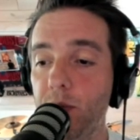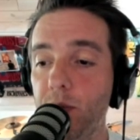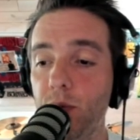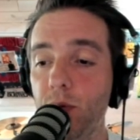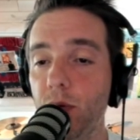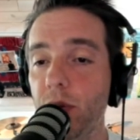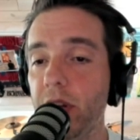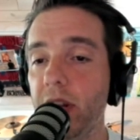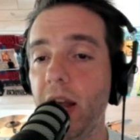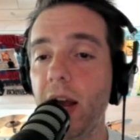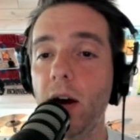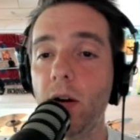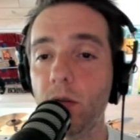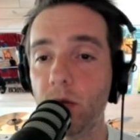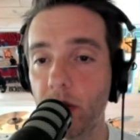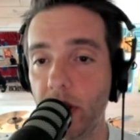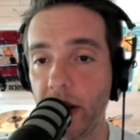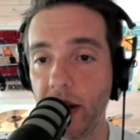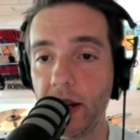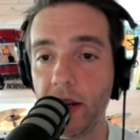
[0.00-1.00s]

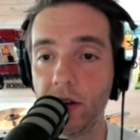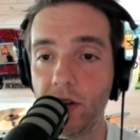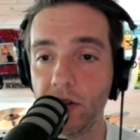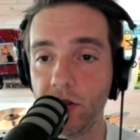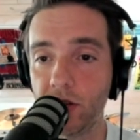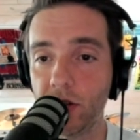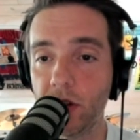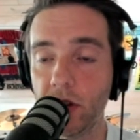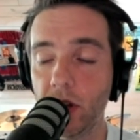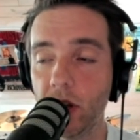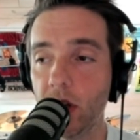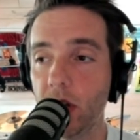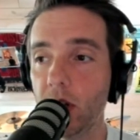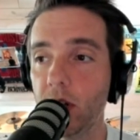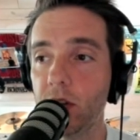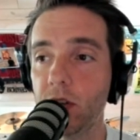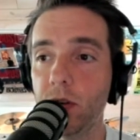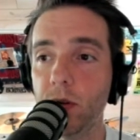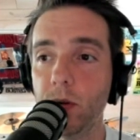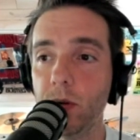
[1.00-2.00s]
pre-outraged
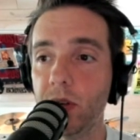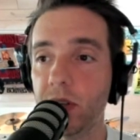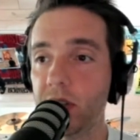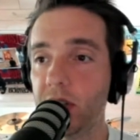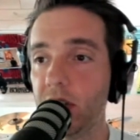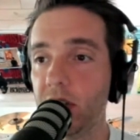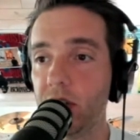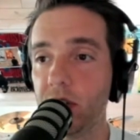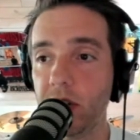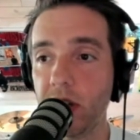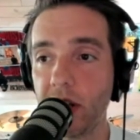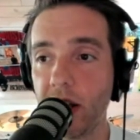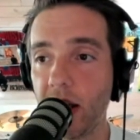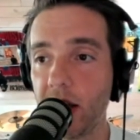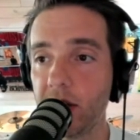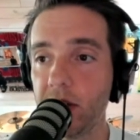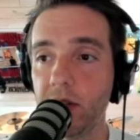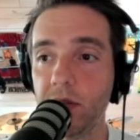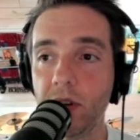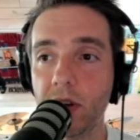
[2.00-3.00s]
to a decision that
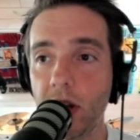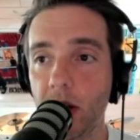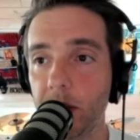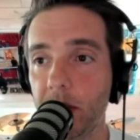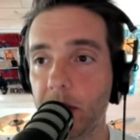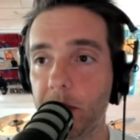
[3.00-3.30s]
hasn't even come.